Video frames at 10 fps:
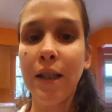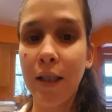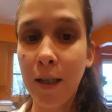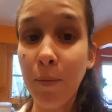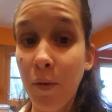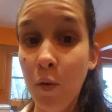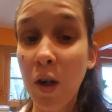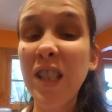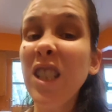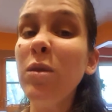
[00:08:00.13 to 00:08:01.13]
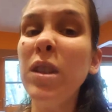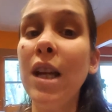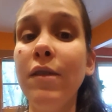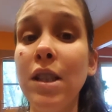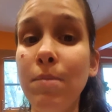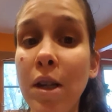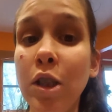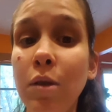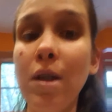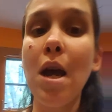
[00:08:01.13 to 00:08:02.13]
I said before, it doesn't really have a smell
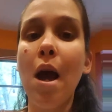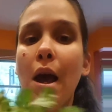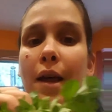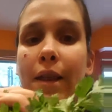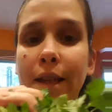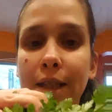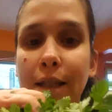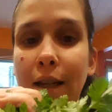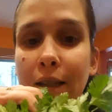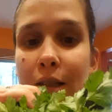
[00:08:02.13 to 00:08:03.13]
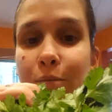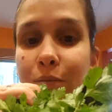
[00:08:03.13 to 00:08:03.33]
to it. This does.